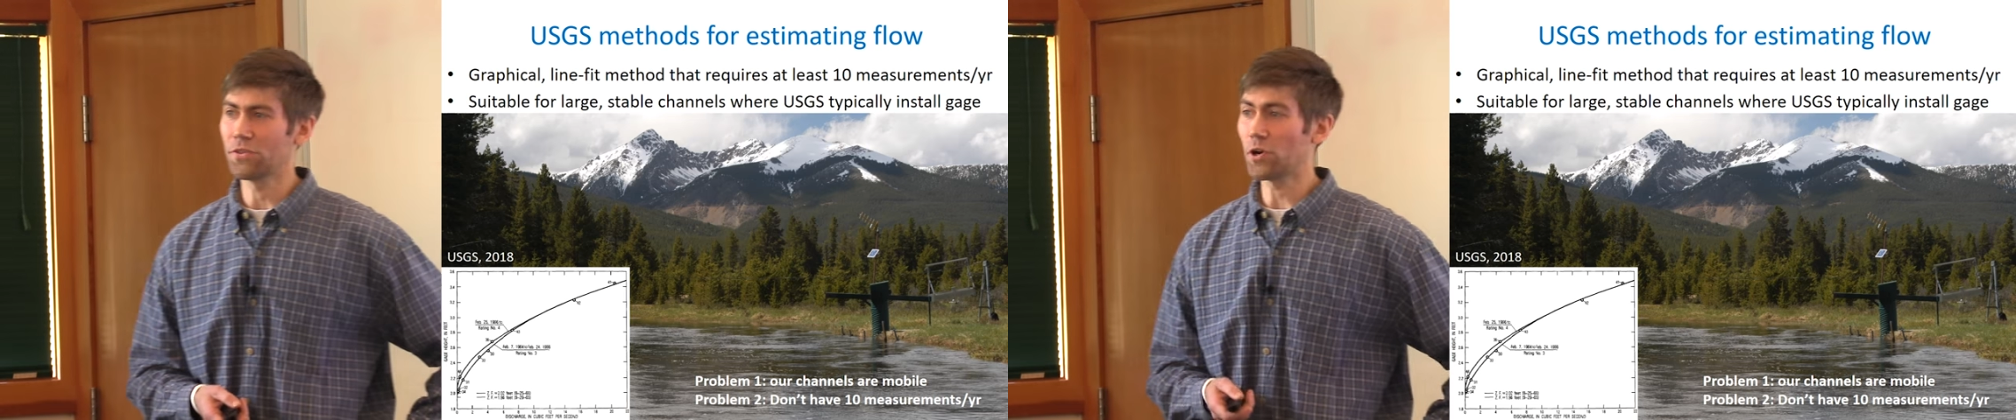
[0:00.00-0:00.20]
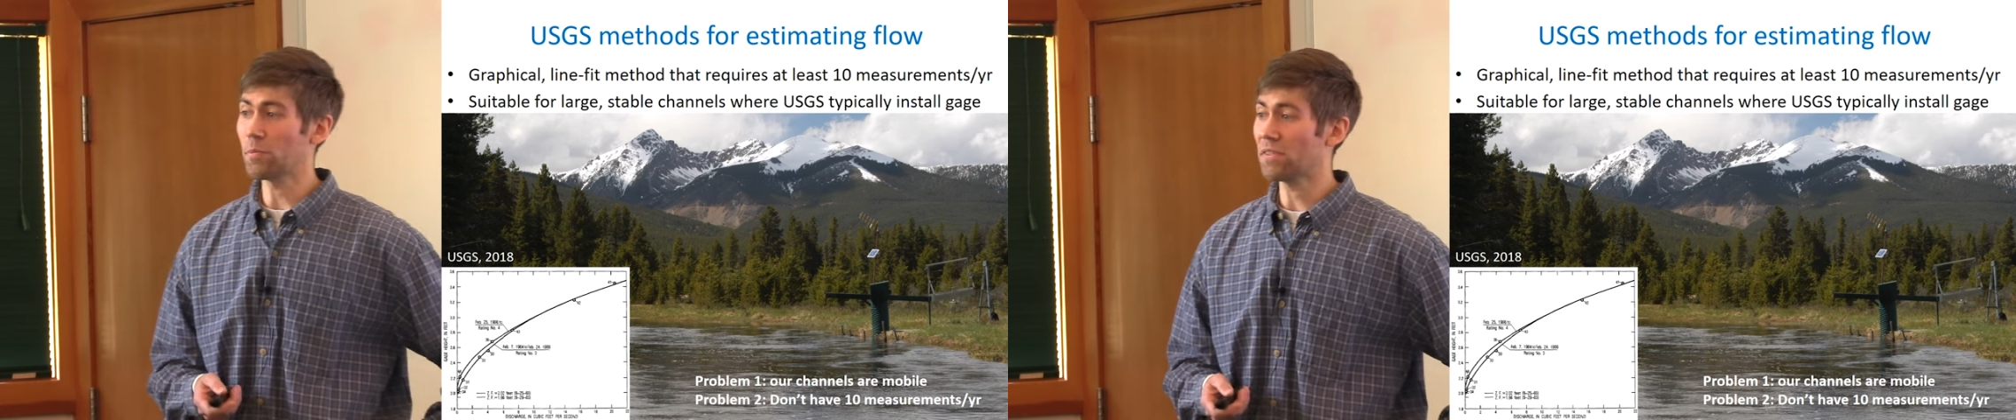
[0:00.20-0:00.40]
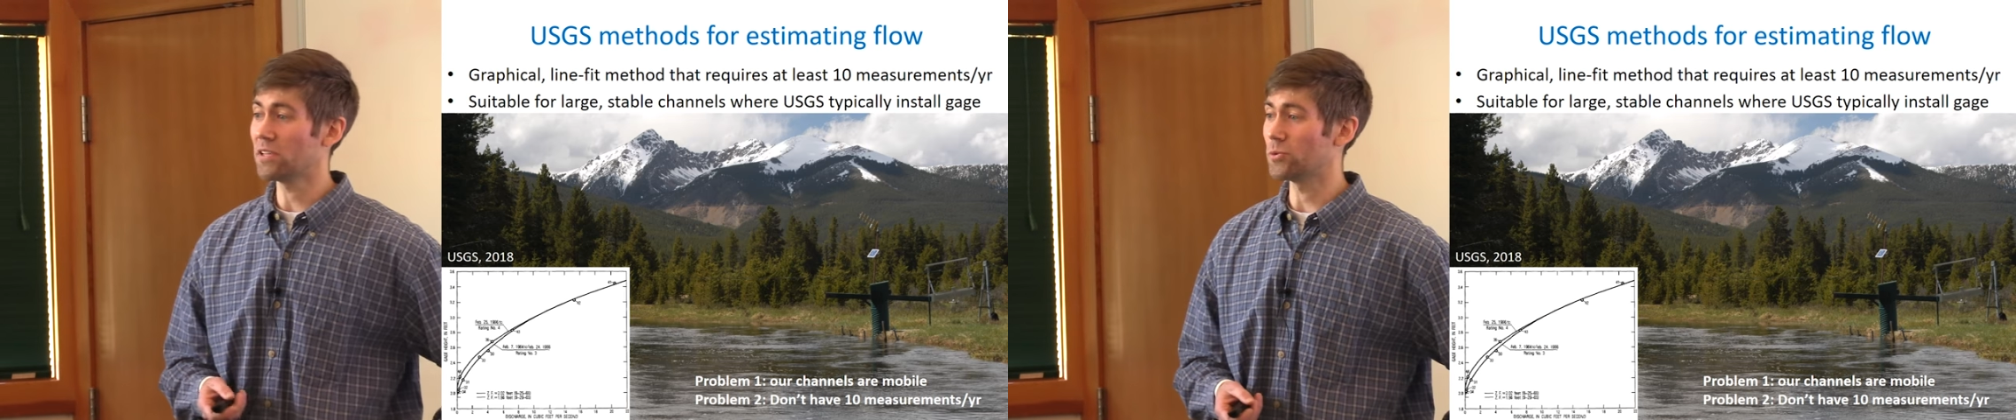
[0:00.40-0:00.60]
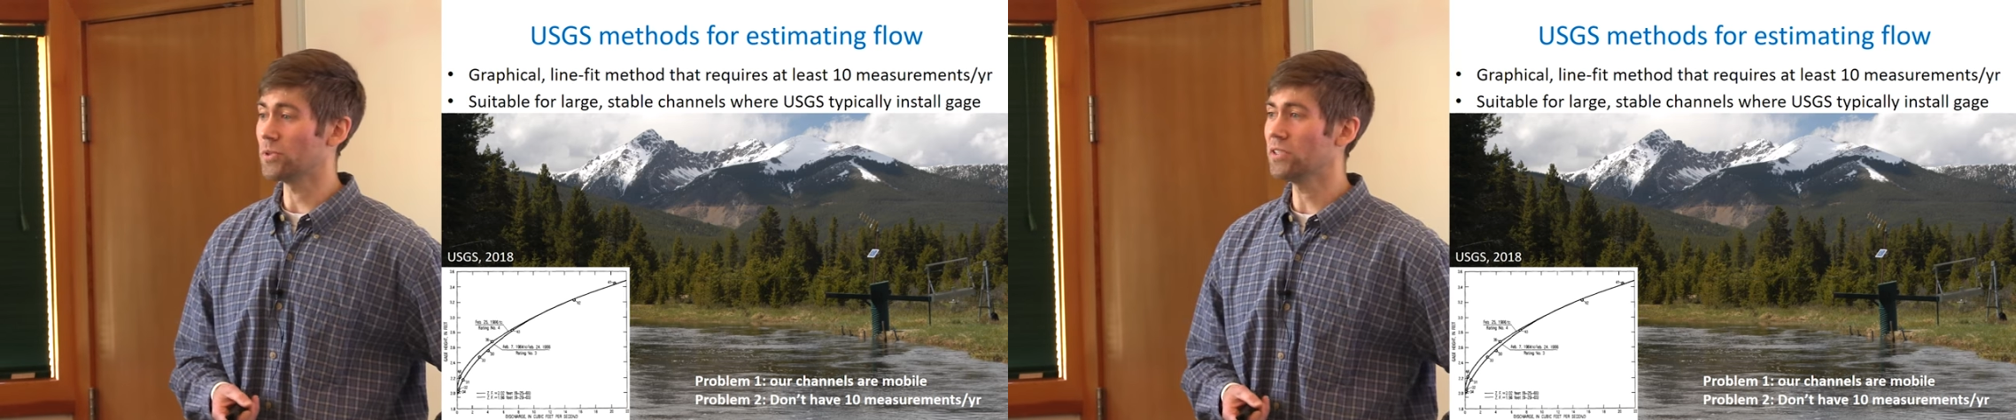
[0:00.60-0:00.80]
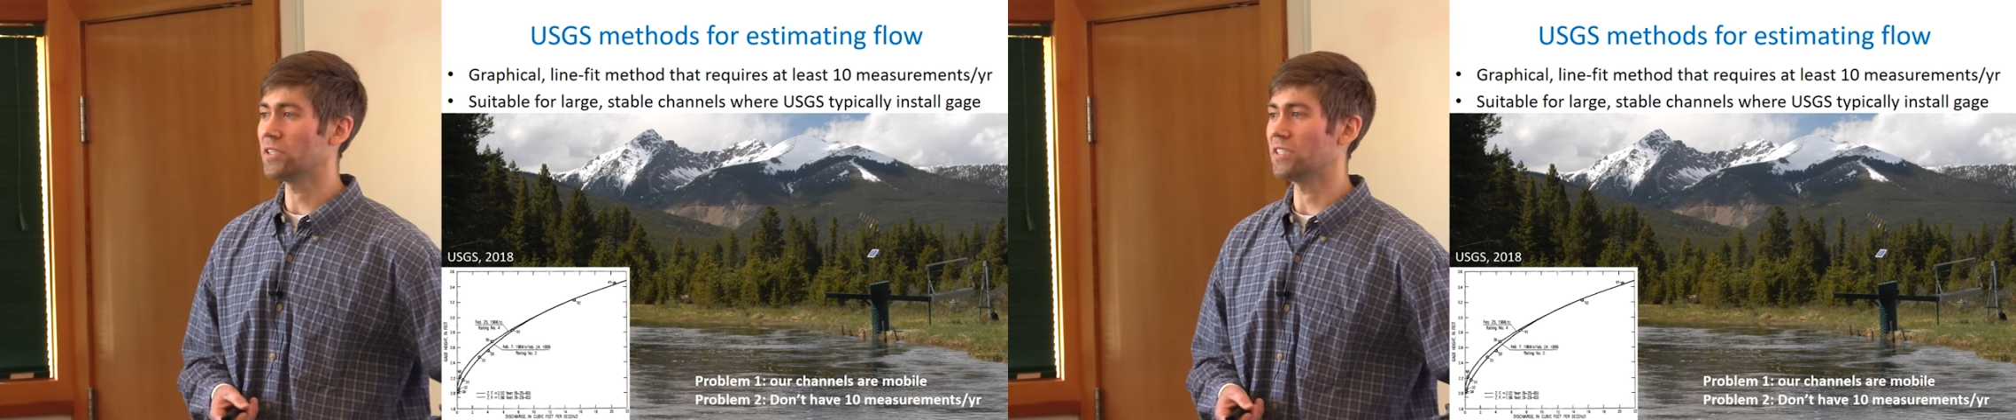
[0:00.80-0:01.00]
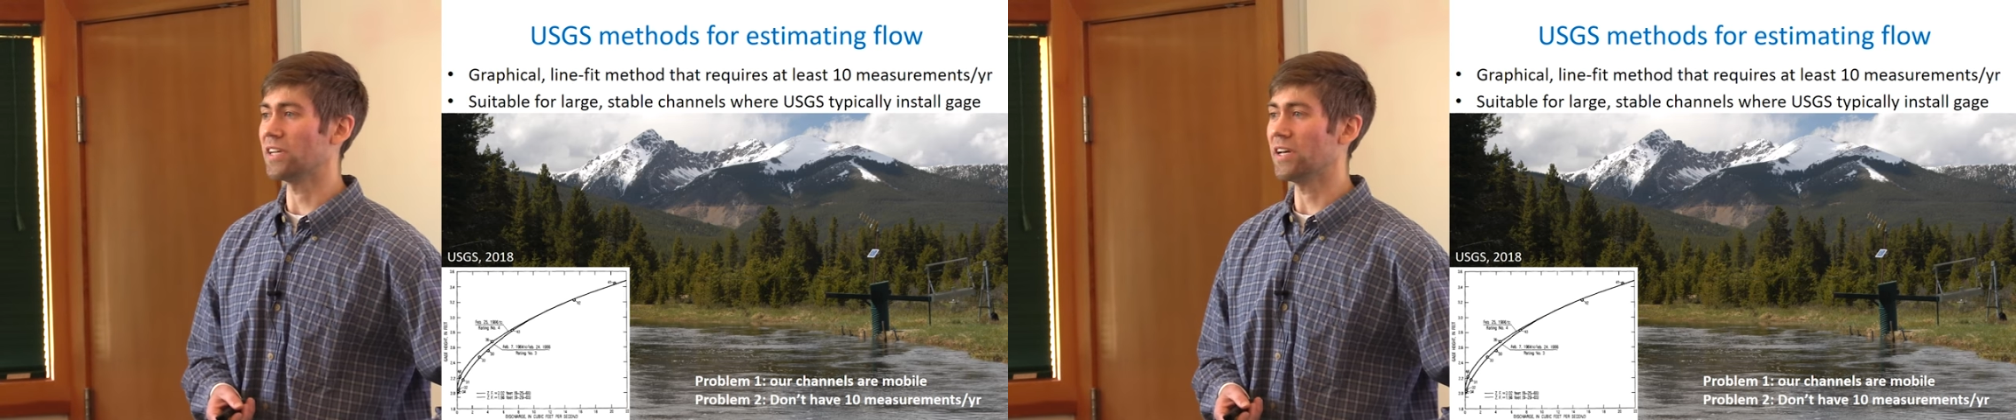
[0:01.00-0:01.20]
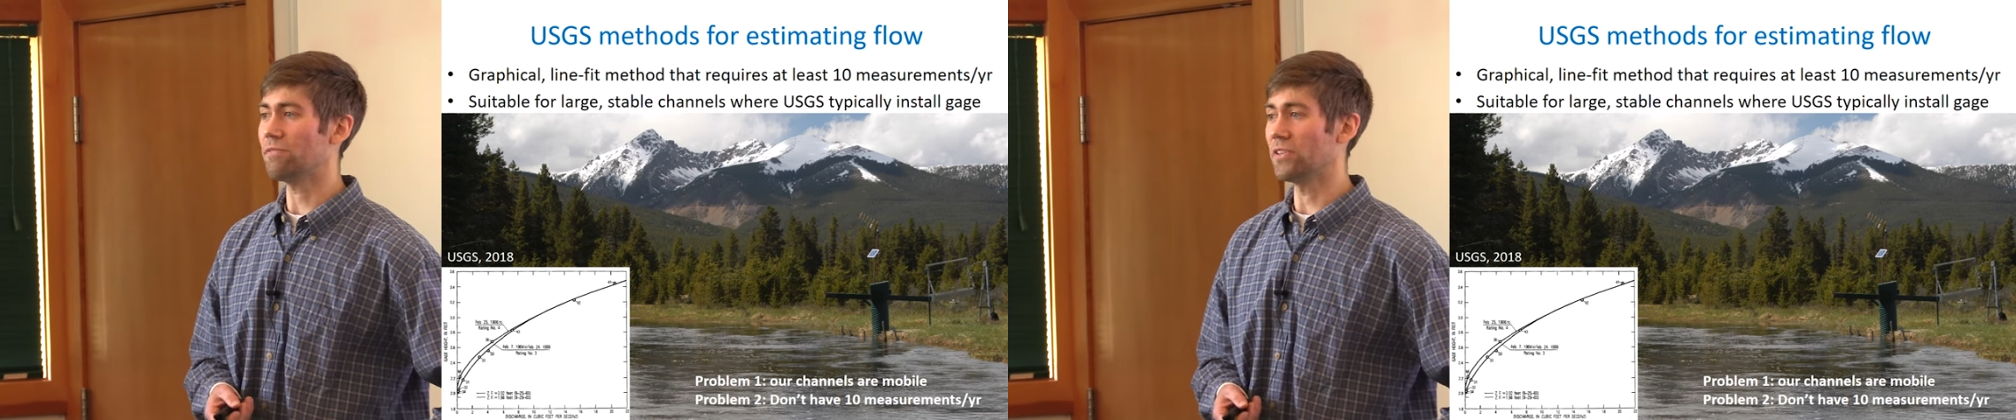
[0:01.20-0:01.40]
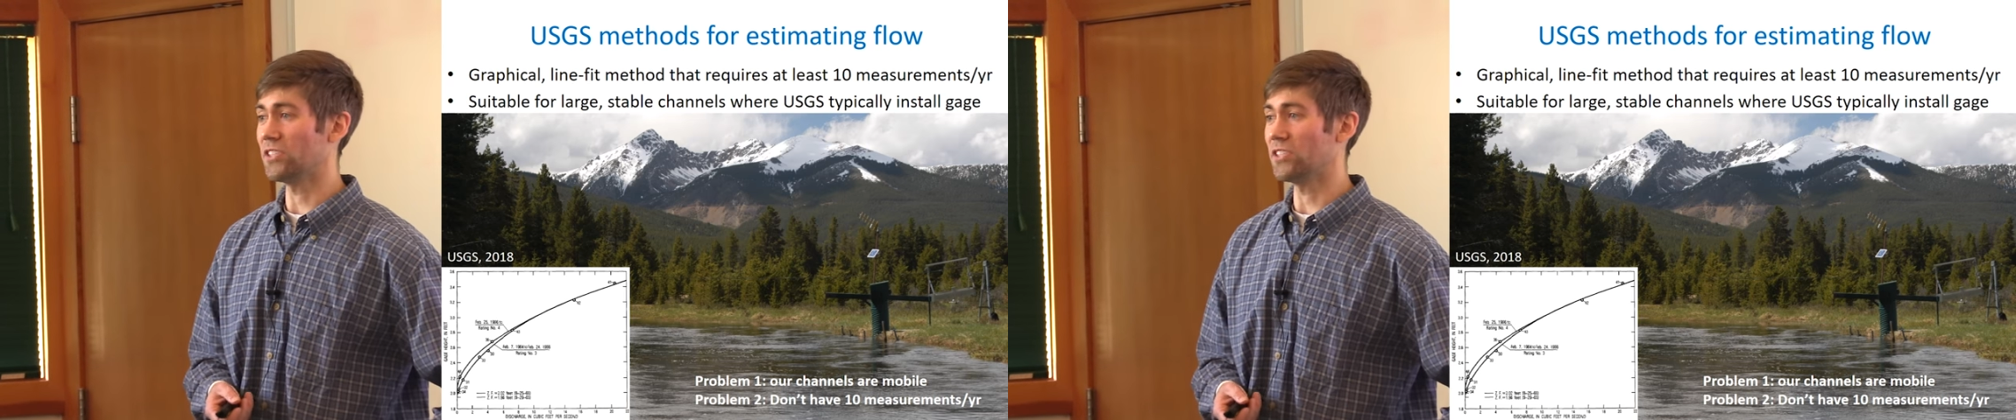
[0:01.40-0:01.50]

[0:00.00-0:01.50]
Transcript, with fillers: their methods really are designed for